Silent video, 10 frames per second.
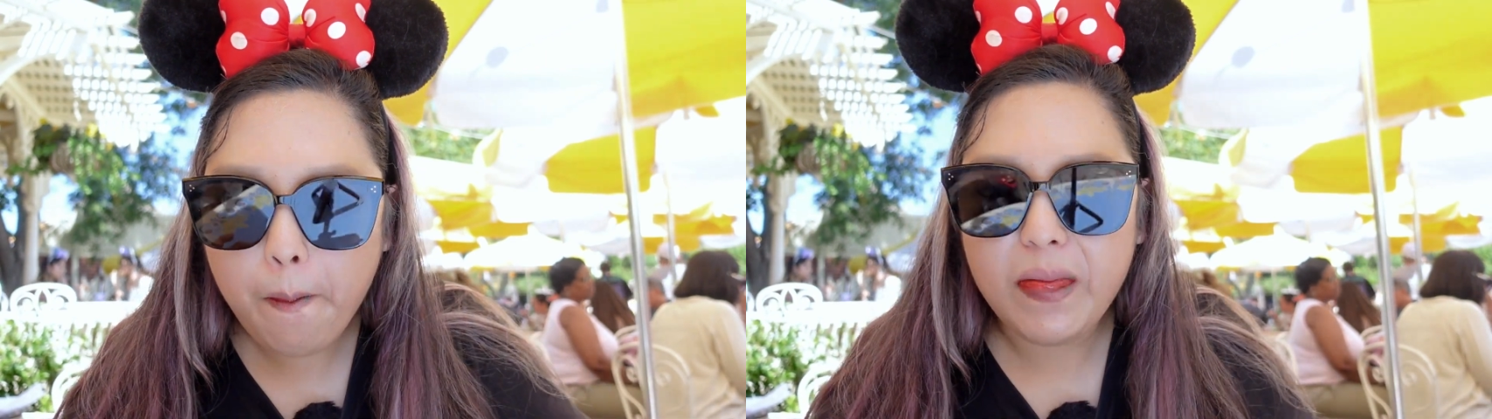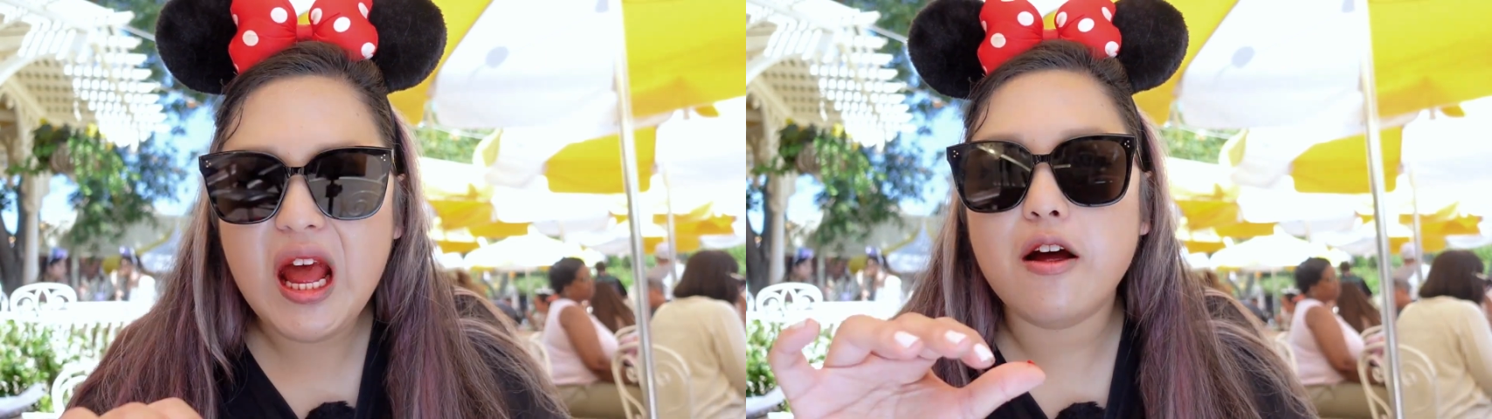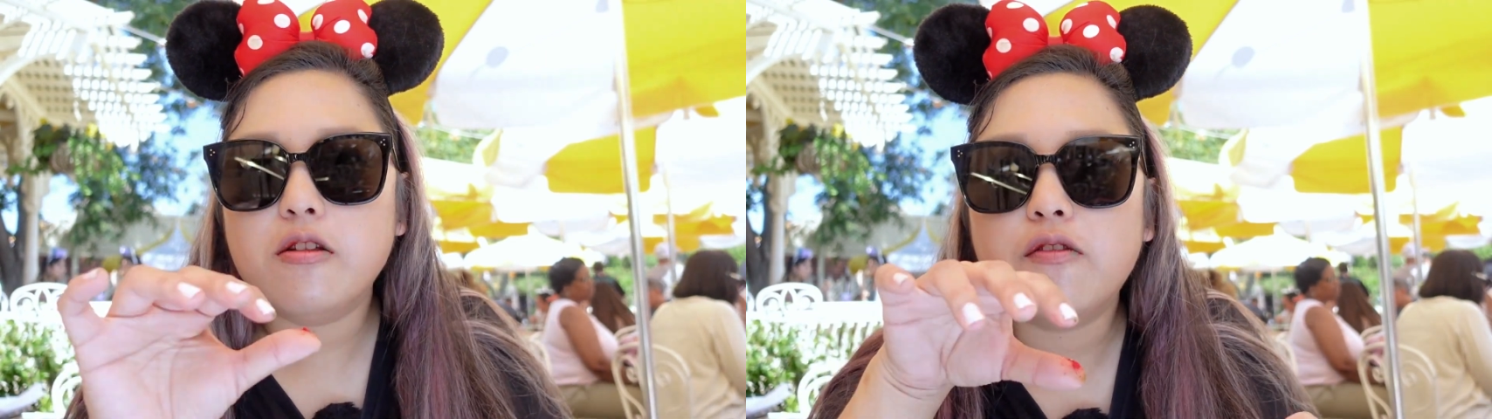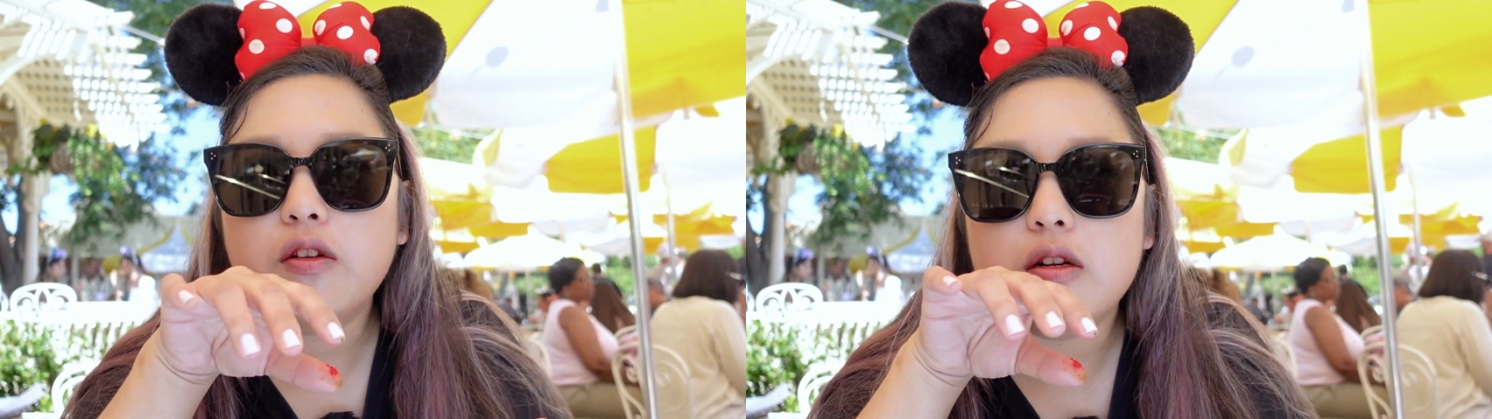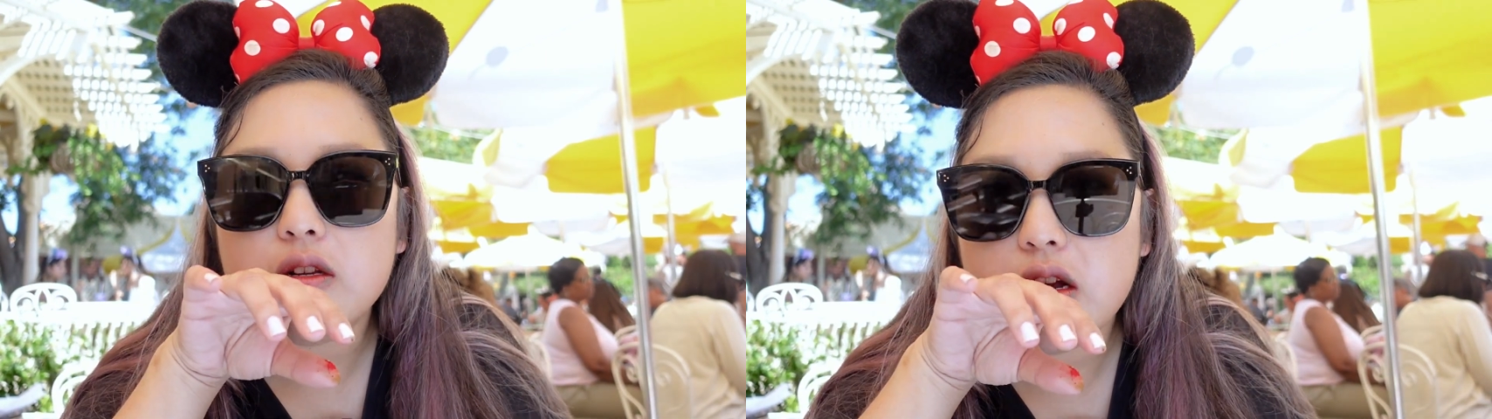Yeah, it
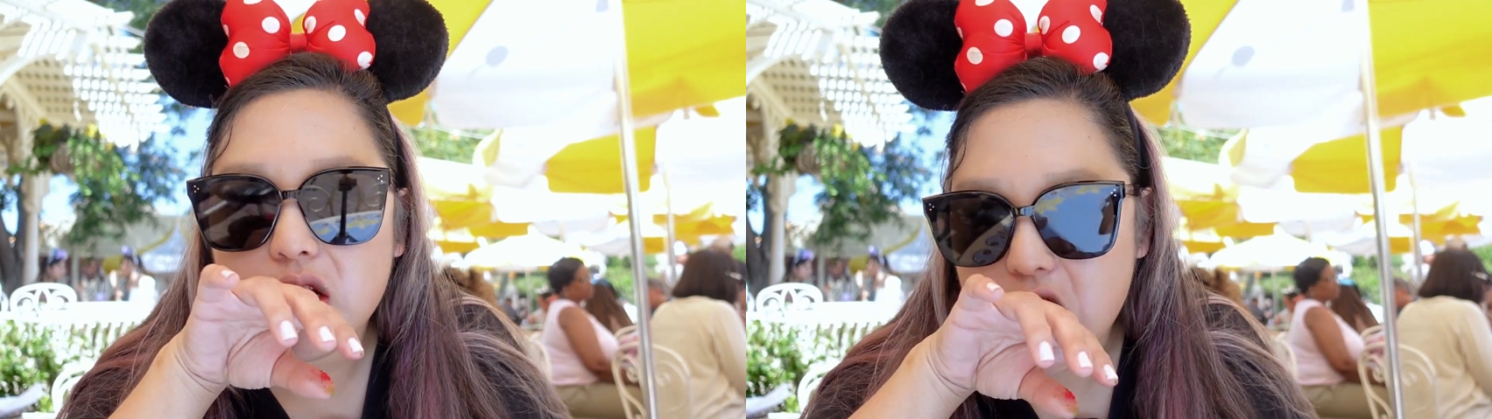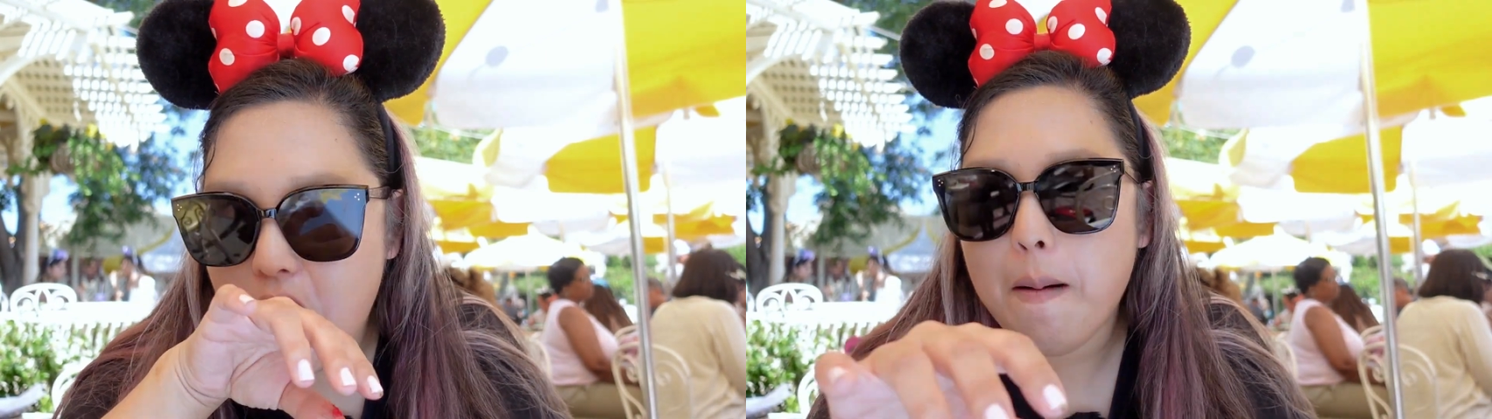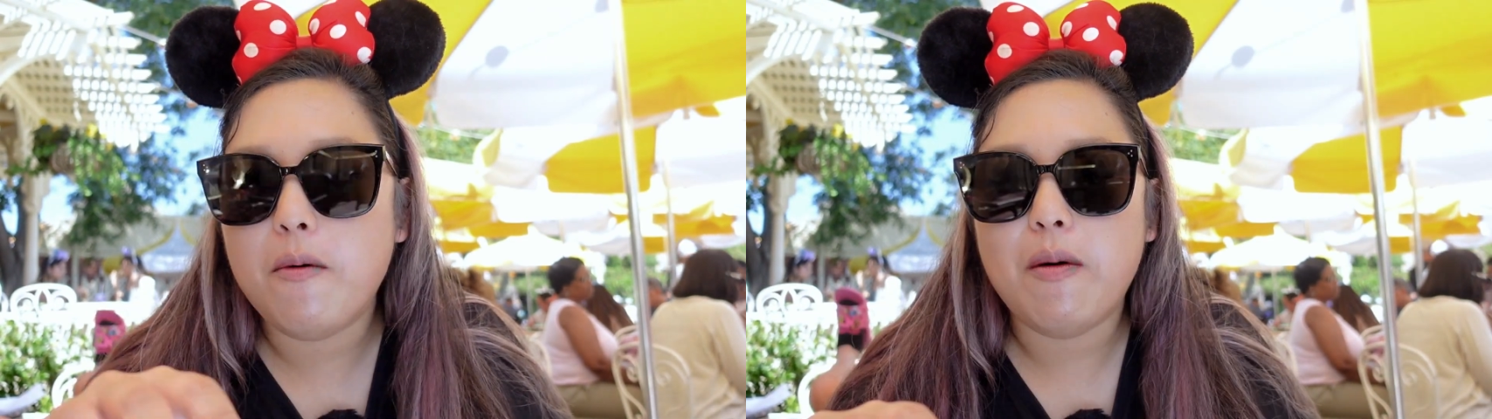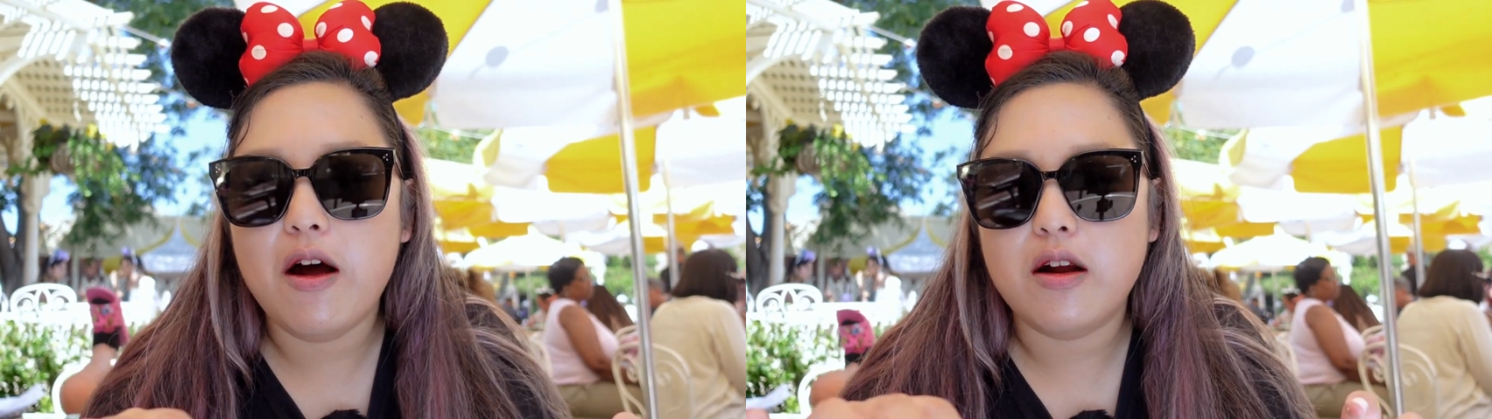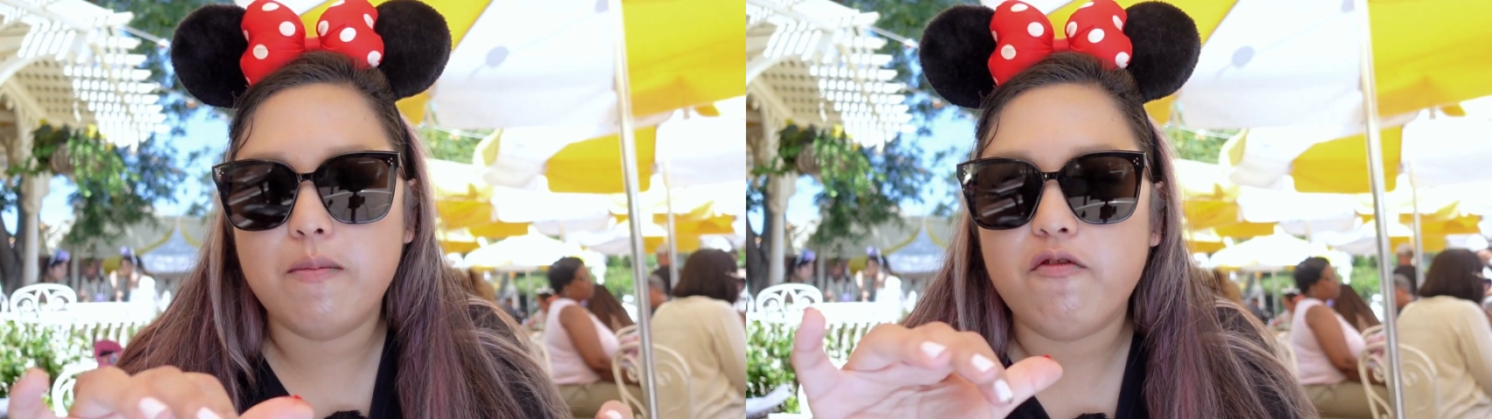definitely tastes like an apple
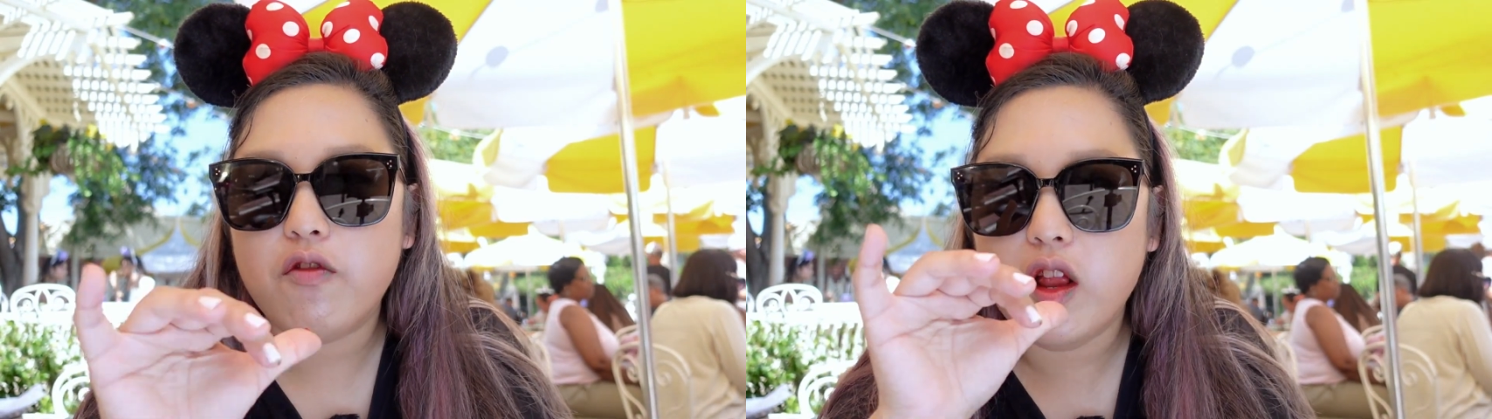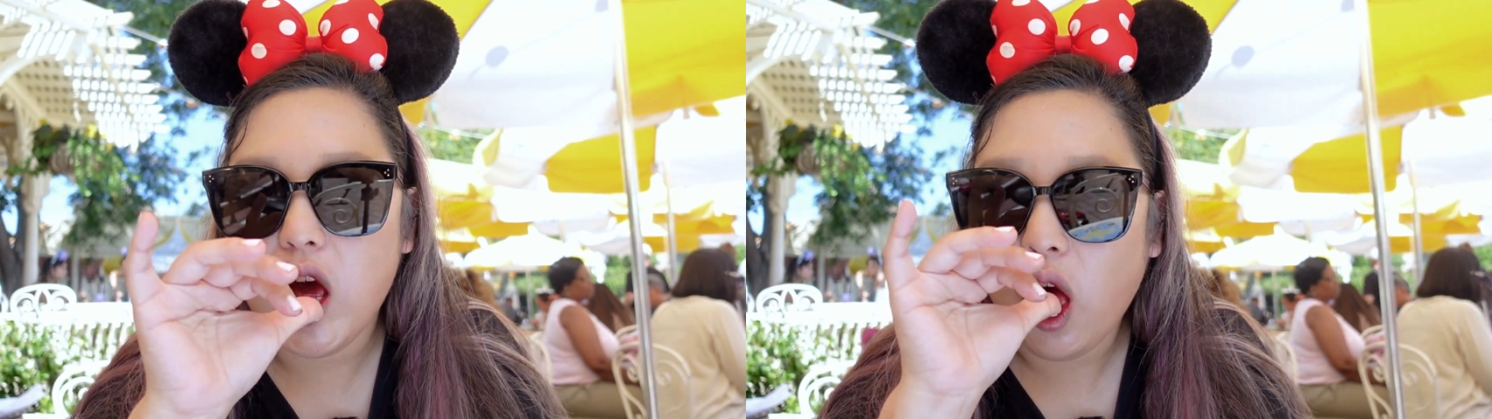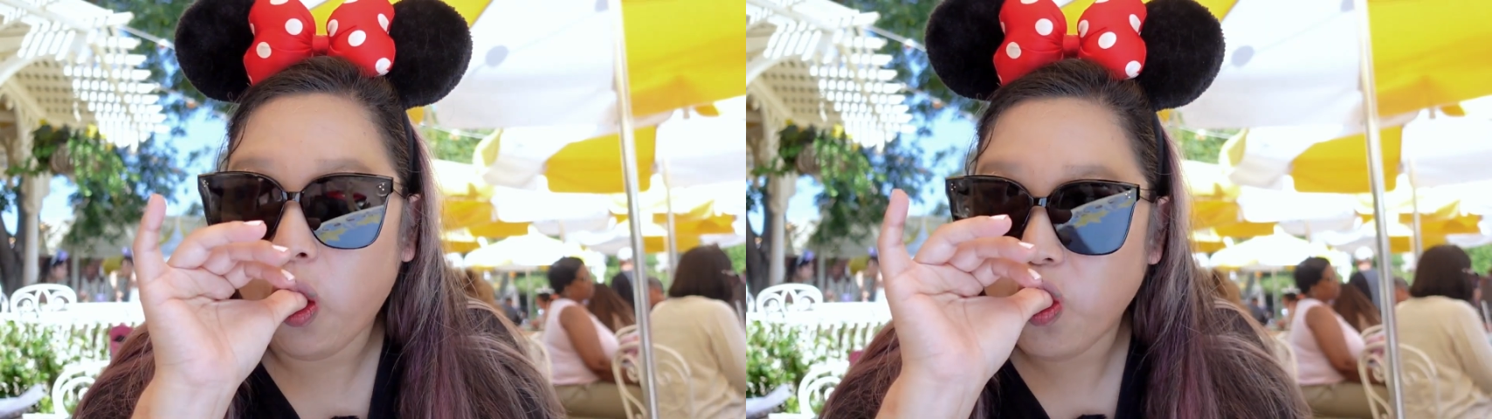pie type of filling.